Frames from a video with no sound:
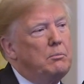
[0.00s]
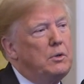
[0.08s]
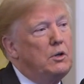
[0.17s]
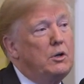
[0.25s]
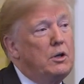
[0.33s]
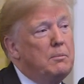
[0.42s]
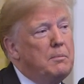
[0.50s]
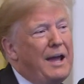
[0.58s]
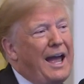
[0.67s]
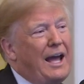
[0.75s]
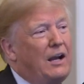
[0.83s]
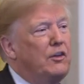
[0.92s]
Miriam
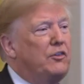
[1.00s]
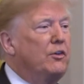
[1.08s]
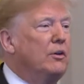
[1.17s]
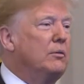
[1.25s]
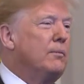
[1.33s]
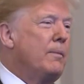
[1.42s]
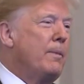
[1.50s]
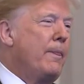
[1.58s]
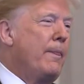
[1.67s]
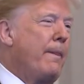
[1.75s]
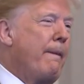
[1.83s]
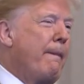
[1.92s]
Adelson
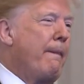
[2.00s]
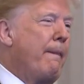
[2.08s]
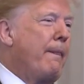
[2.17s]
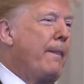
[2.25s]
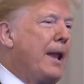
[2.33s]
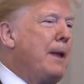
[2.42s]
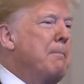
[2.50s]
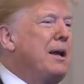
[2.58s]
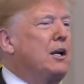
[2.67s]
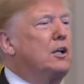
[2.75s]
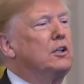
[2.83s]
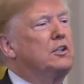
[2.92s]
a
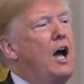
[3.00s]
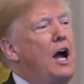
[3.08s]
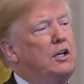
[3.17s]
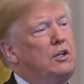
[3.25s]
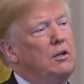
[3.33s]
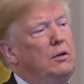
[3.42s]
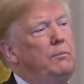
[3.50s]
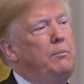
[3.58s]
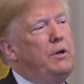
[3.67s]
medical doctor.